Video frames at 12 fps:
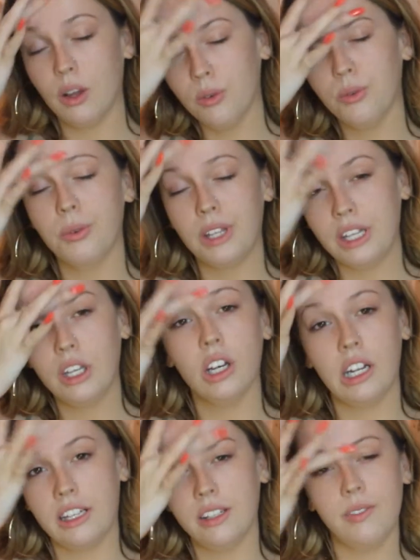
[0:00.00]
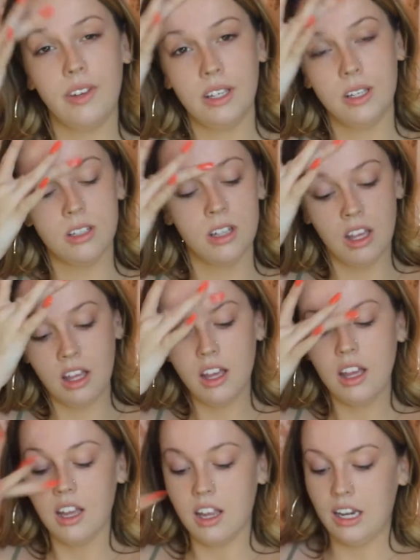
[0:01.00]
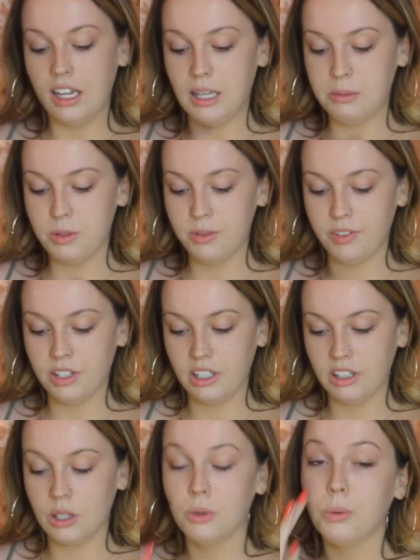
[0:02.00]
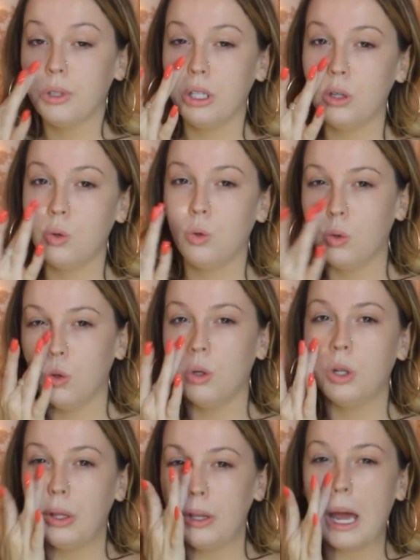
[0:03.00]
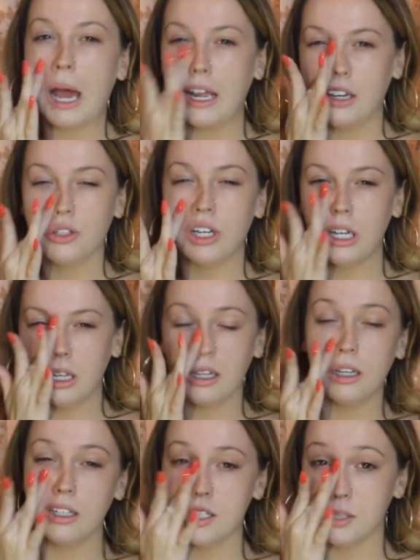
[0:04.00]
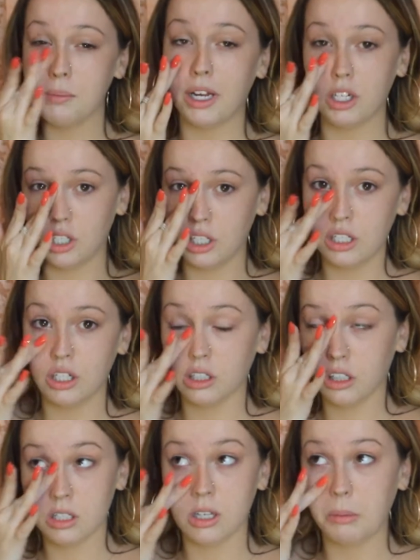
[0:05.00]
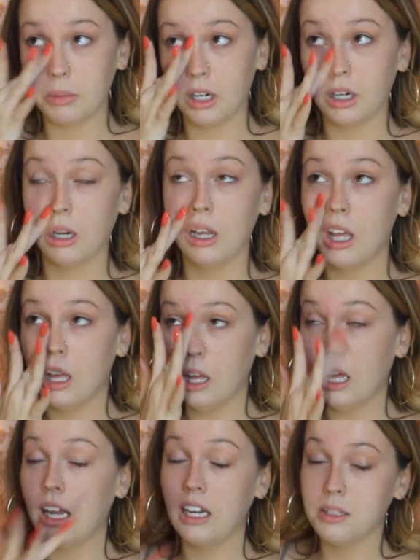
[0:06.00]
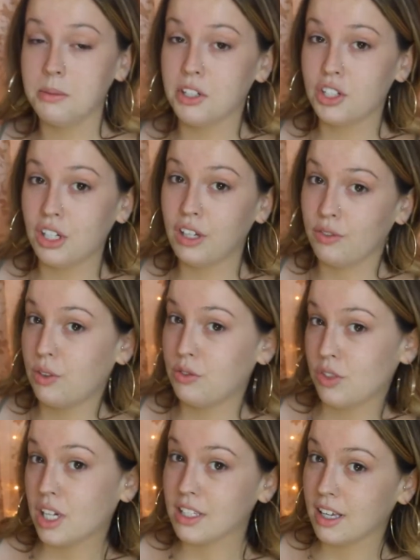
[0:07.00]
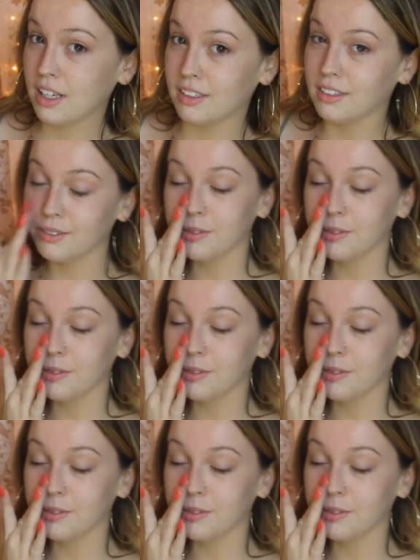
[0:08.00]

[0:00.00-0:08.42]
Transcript: really good on the face, and it keeps you feeling like really cool and hydrated, especially during the summer, and especially if you have dry skin.